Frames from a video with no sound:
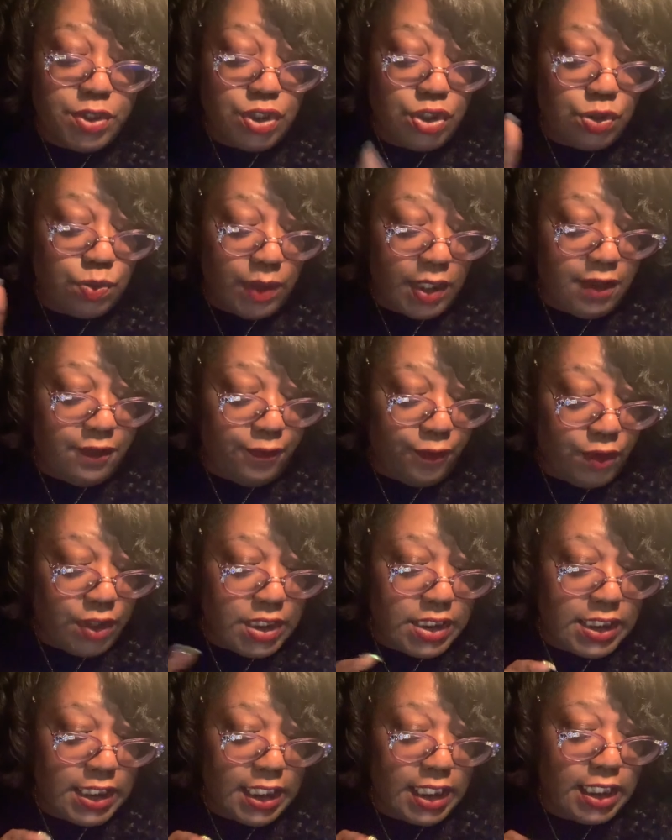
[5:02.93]
in
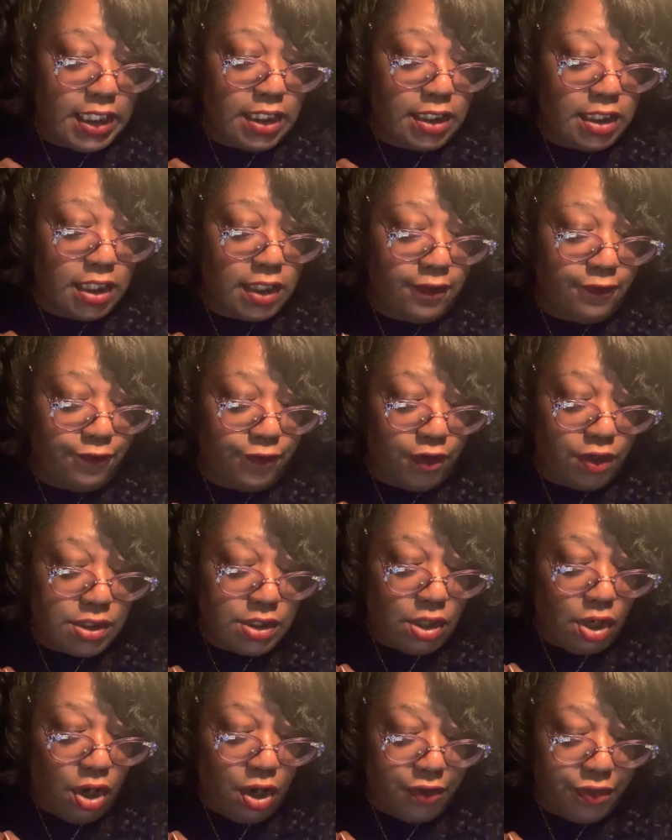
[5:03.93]
2014. The
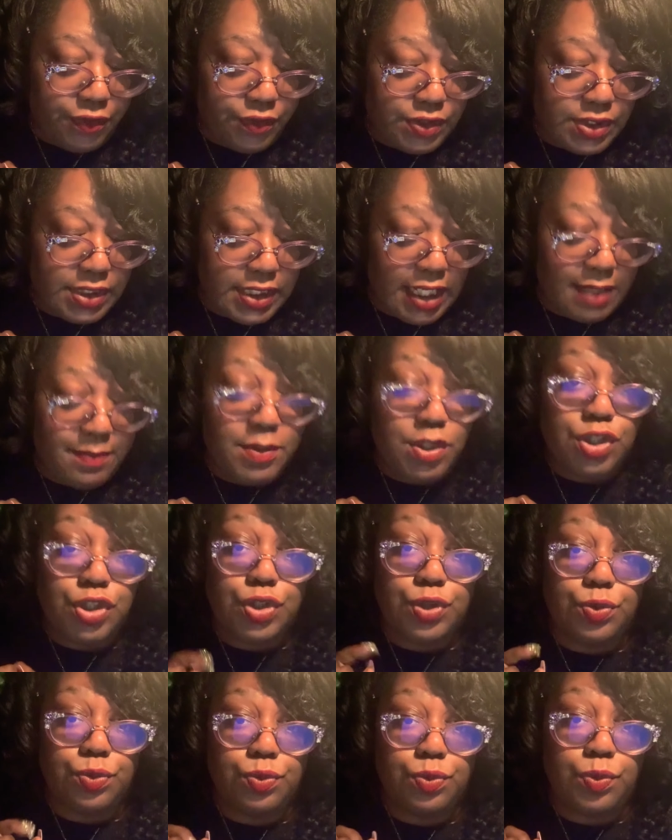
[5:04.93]
first author's name is
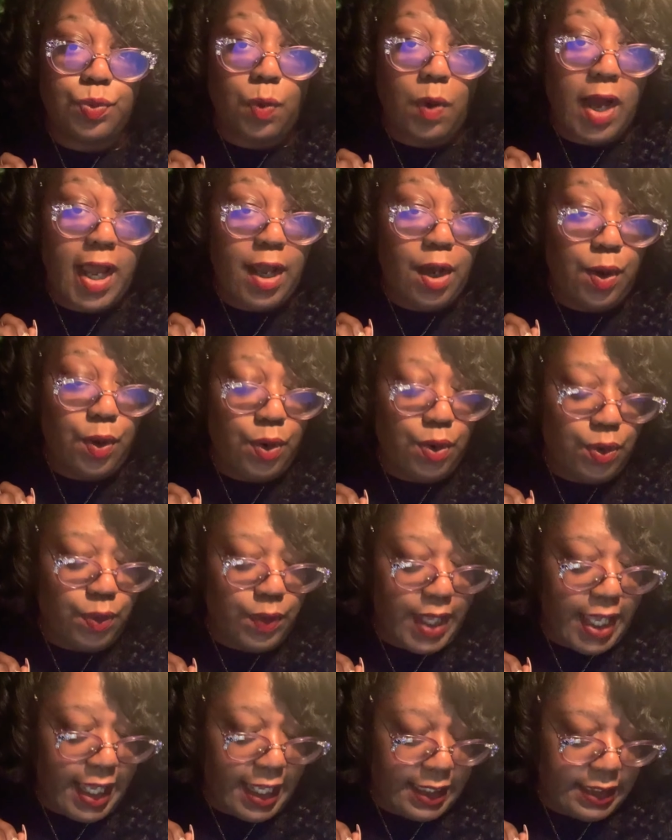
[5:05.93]
Yoon,
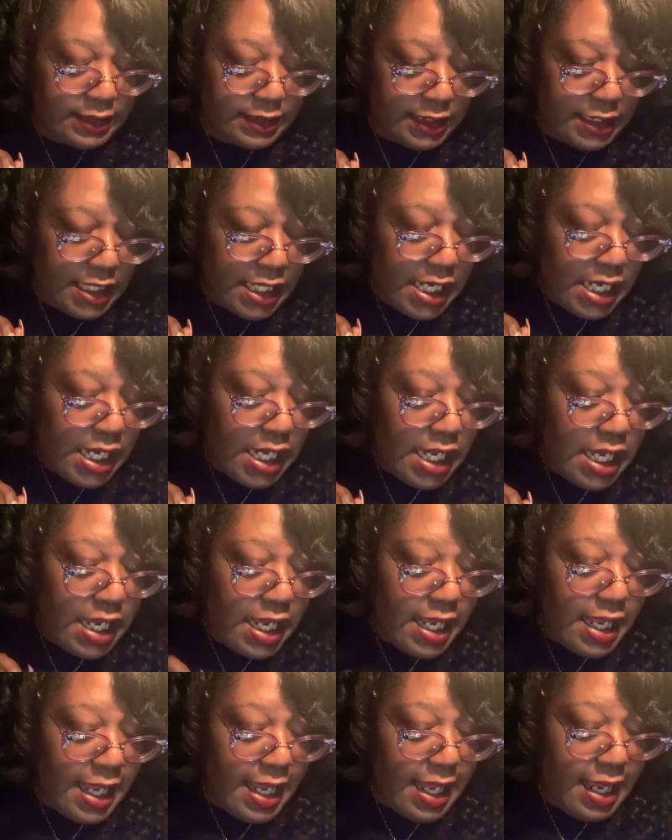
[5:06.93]
Y-O-O-N.
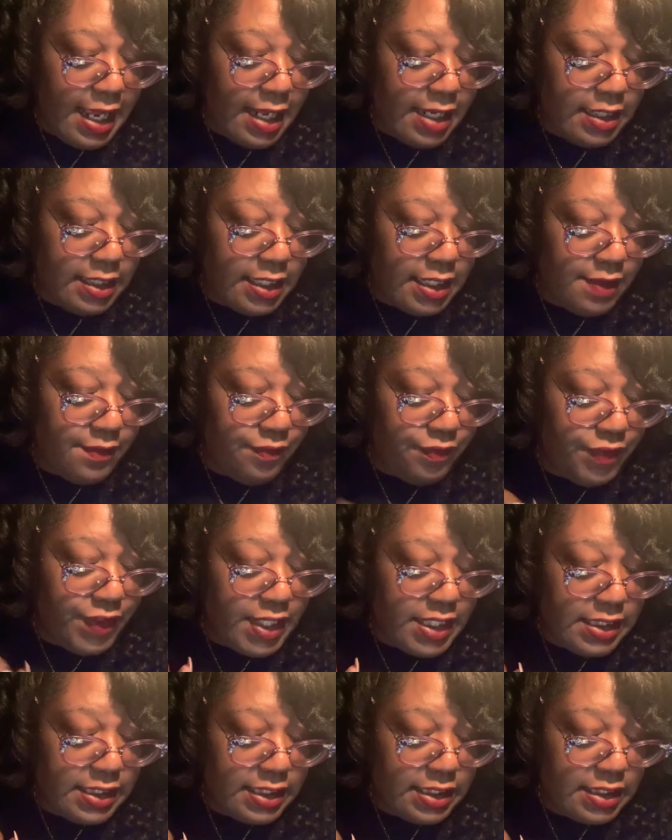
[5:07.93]
And in
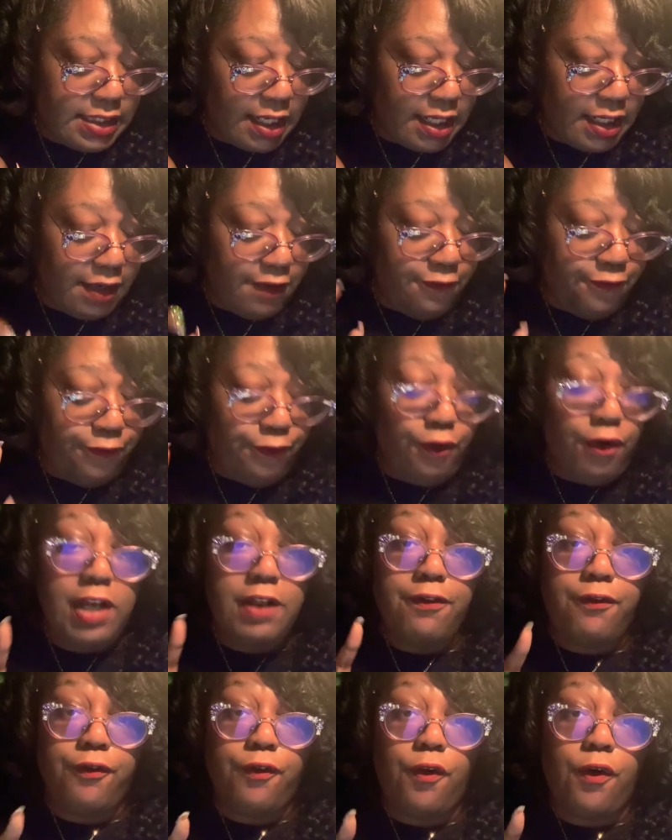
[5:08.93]
this study,
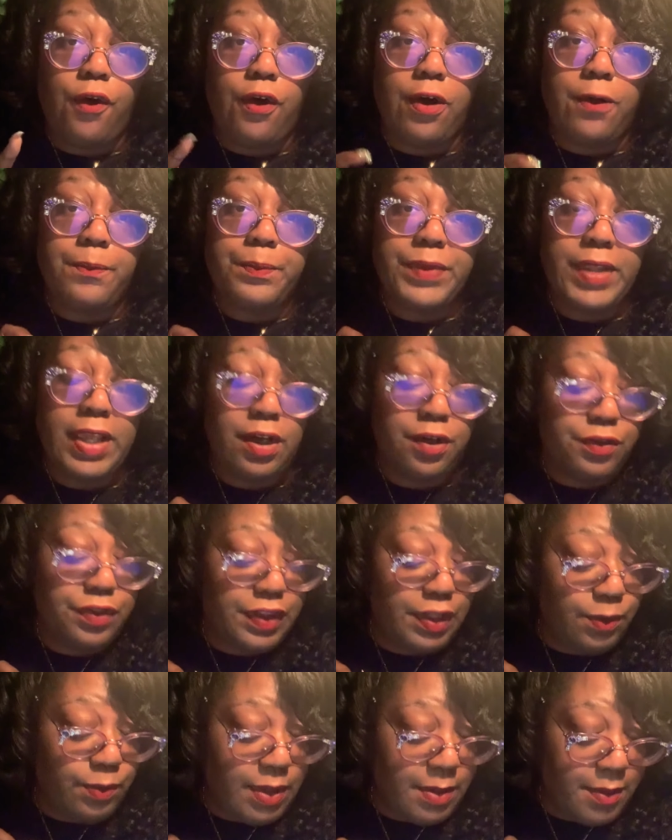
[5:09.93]
44
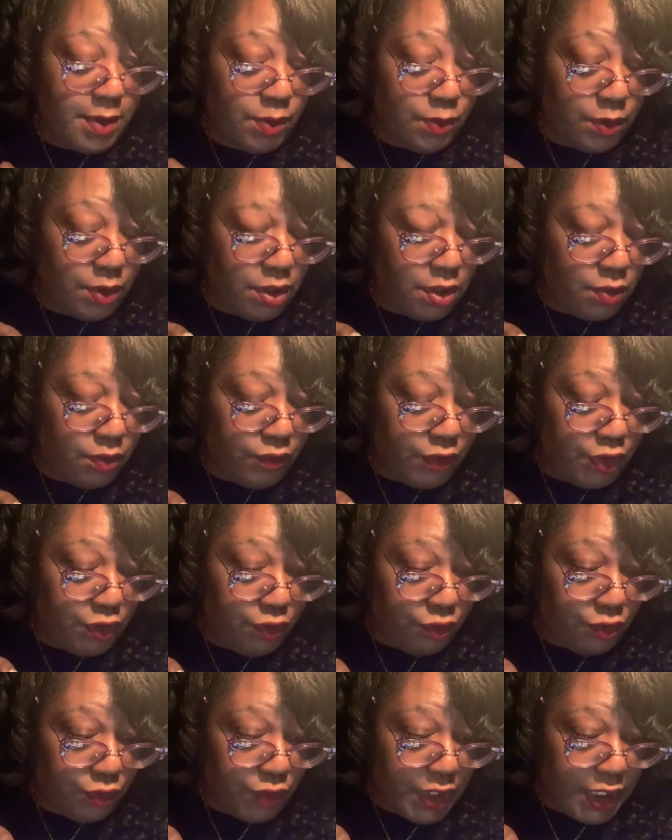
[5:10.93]
healthy women were
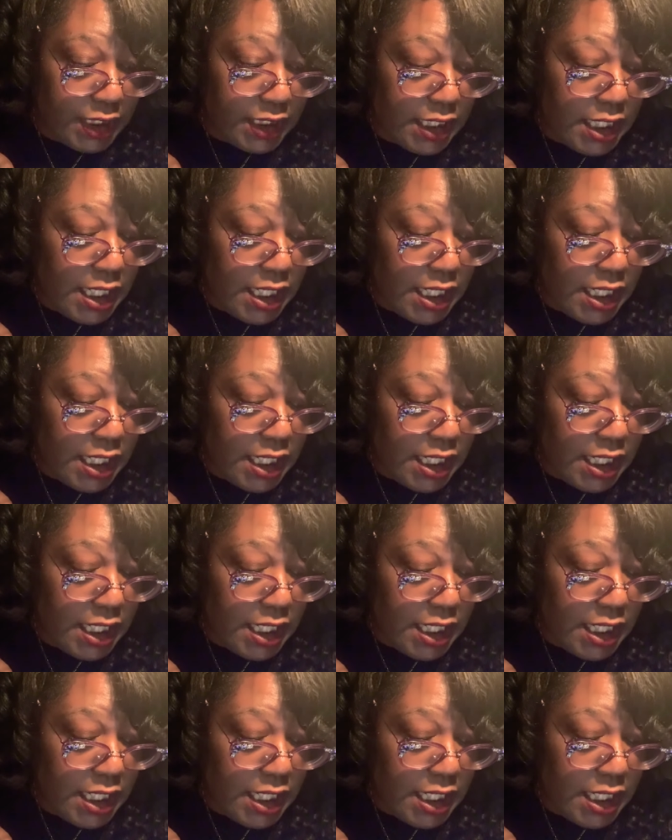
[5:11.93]
recruited,